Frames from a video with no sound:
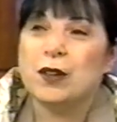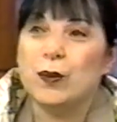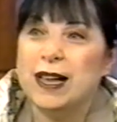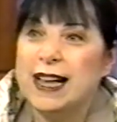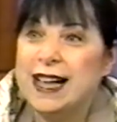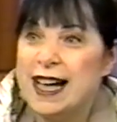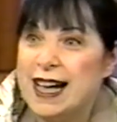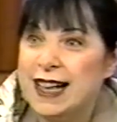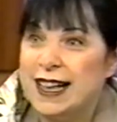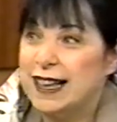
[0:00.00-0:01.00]
when I
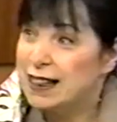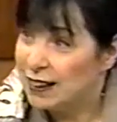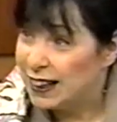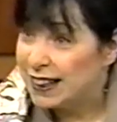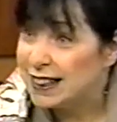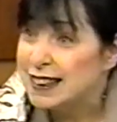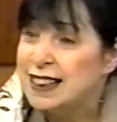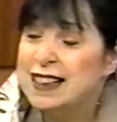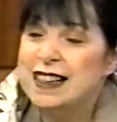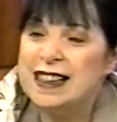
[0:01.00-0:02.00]
had a client
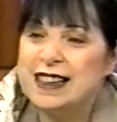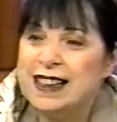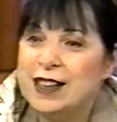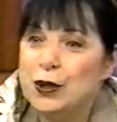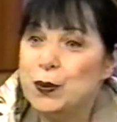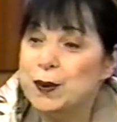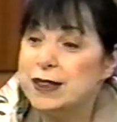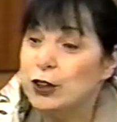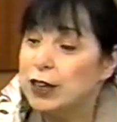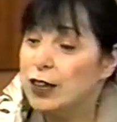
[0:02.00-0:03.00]
uh, who was
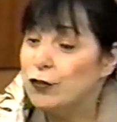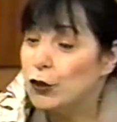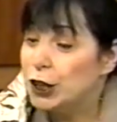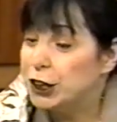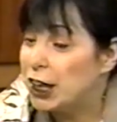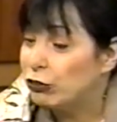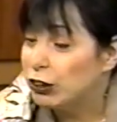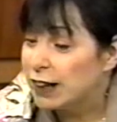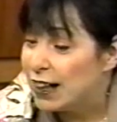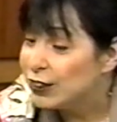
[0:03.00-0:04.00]
looking for a
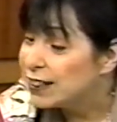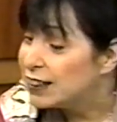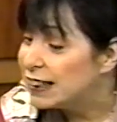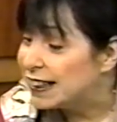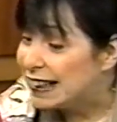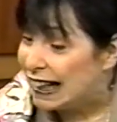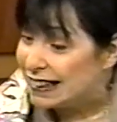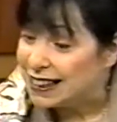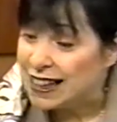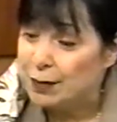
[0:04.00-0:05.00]
general counsel, and at that
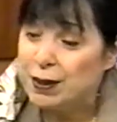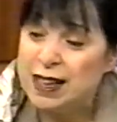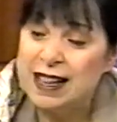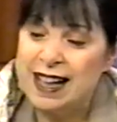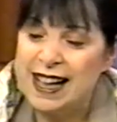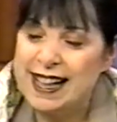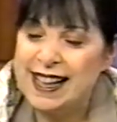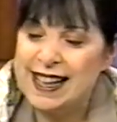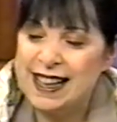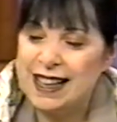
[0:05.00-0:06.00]
time, I
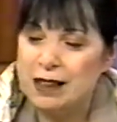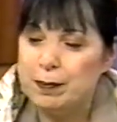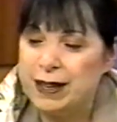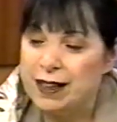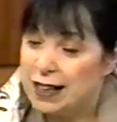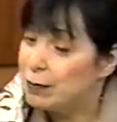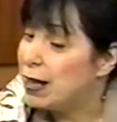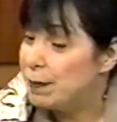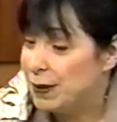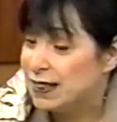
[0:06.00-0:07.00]
had begun
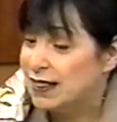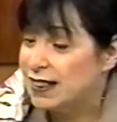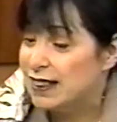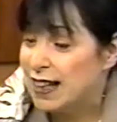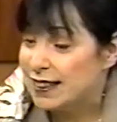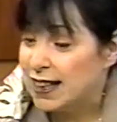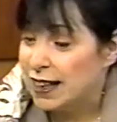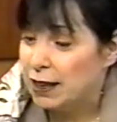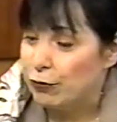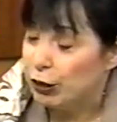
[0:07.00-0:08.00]
my business as
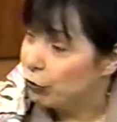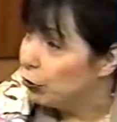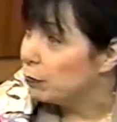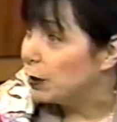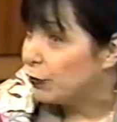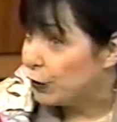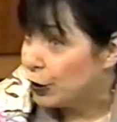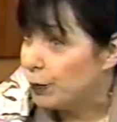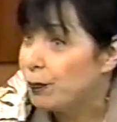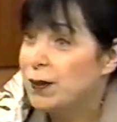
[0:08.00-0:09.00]
a recruitment
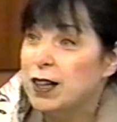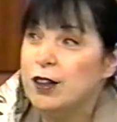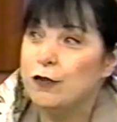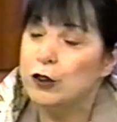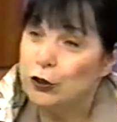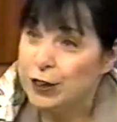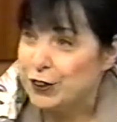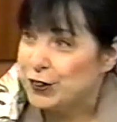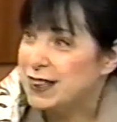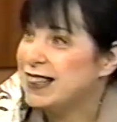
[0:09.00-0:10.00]
firm mm -hmm. for
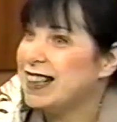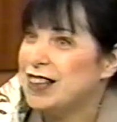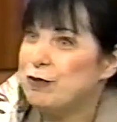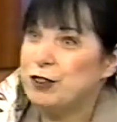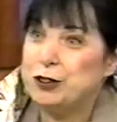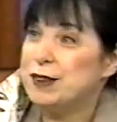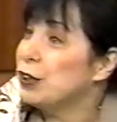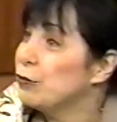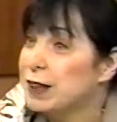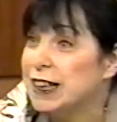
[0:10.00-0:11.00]
lawyers, um, which was a
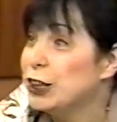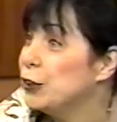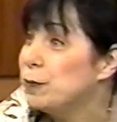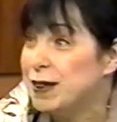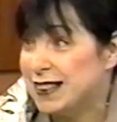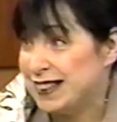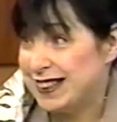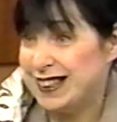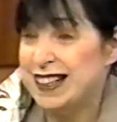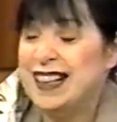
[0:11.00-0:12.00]
really new
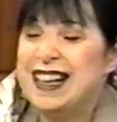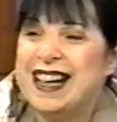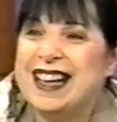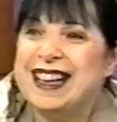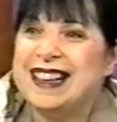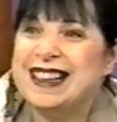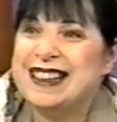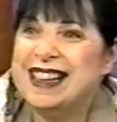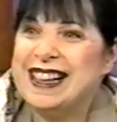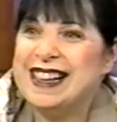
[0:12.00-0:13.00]
business. And uh,